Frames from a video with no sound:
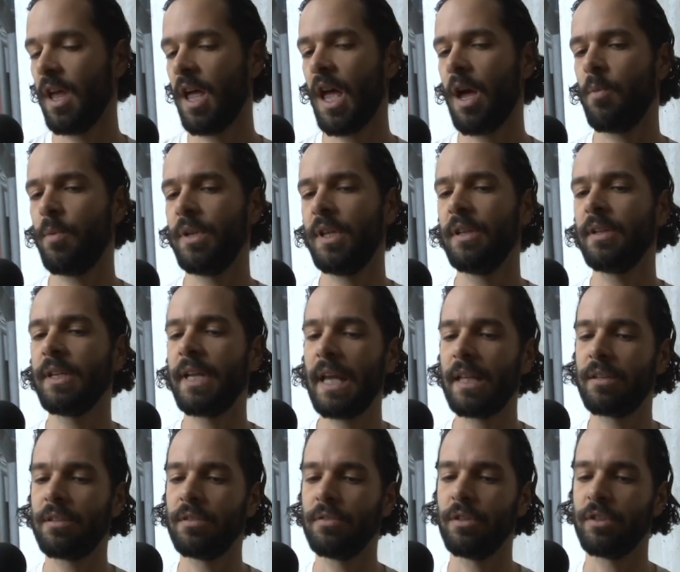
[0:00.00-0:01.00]
And we didn't
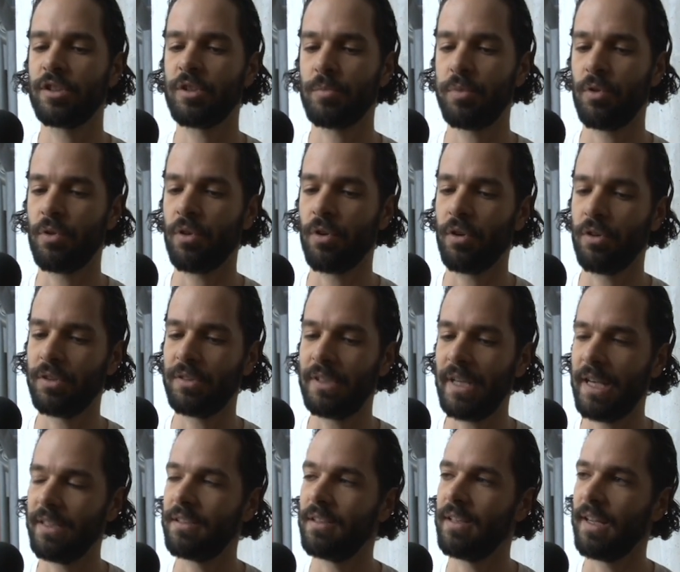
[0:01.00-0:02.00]
get to explore her
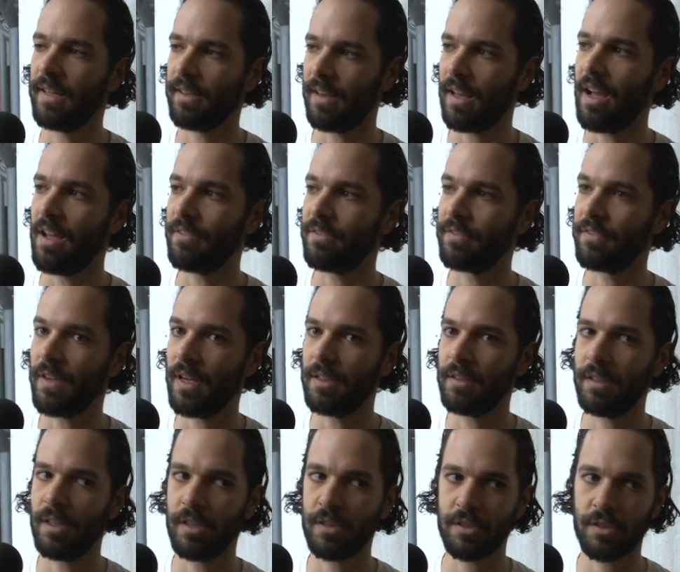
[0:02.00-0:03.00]
day-to-day life.
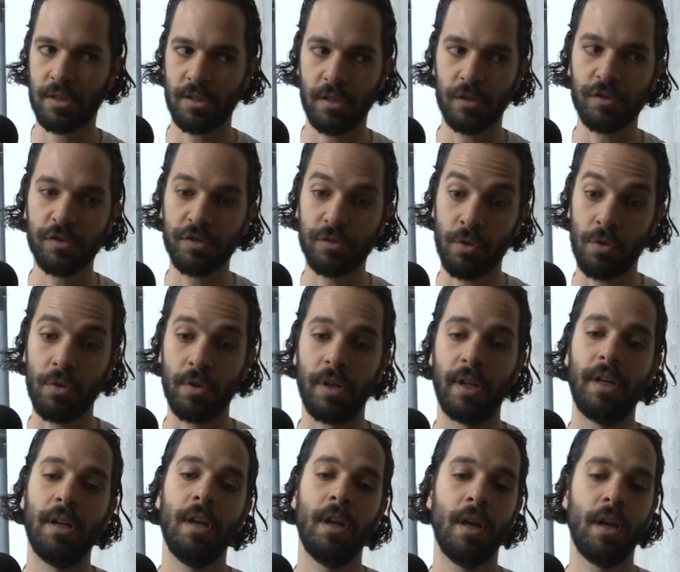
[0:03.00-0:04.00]
And this
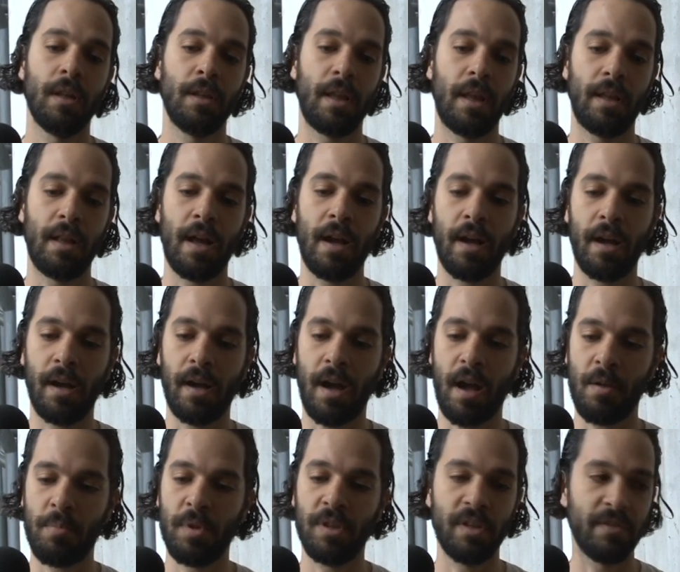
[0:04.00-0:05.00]
story that
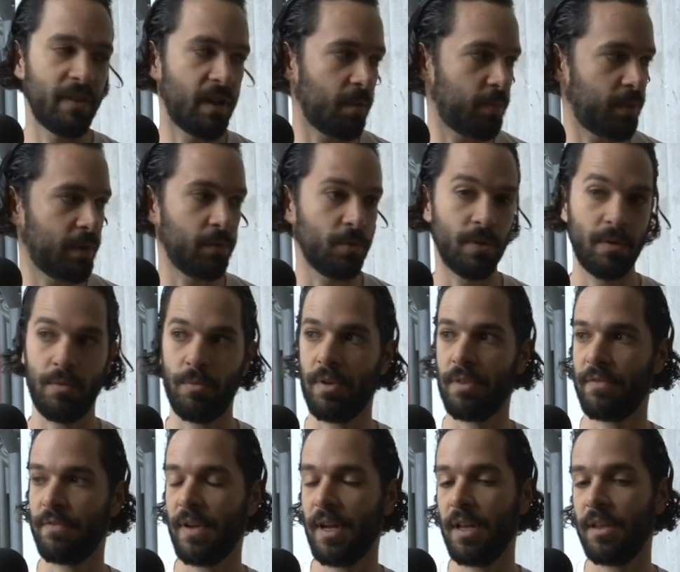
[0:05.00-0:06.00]
I've been developing with
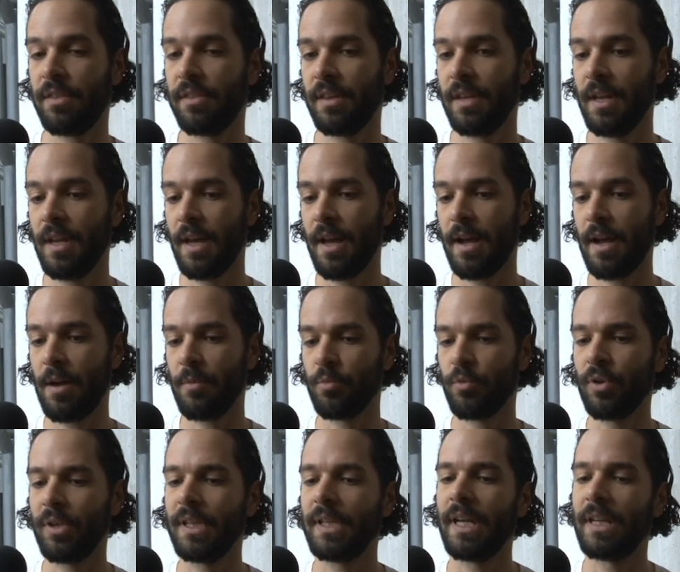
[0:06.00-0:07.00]
Faith
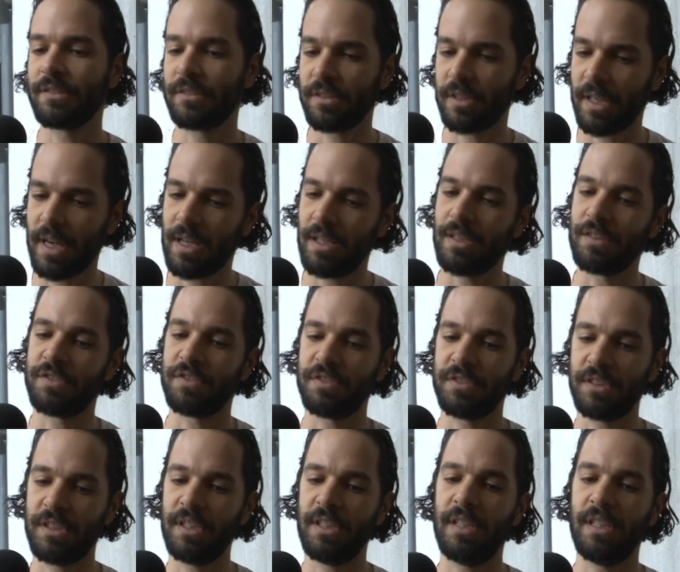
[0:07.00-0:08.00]
really gets to kind of
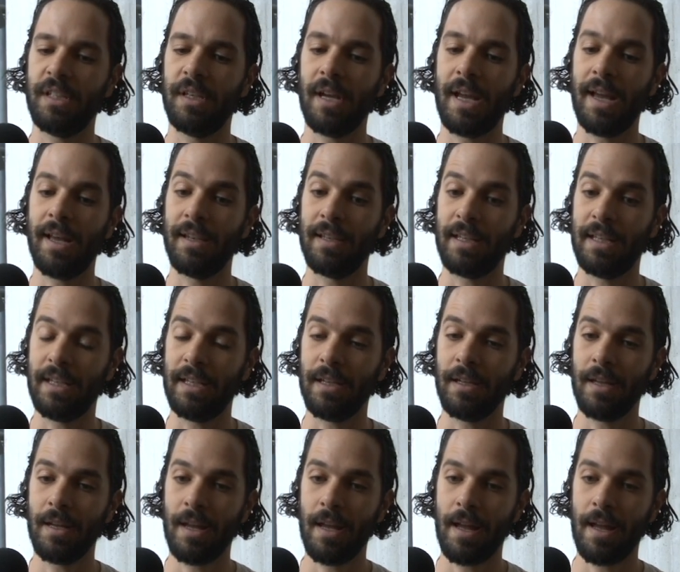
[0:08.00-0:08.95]
see Ellie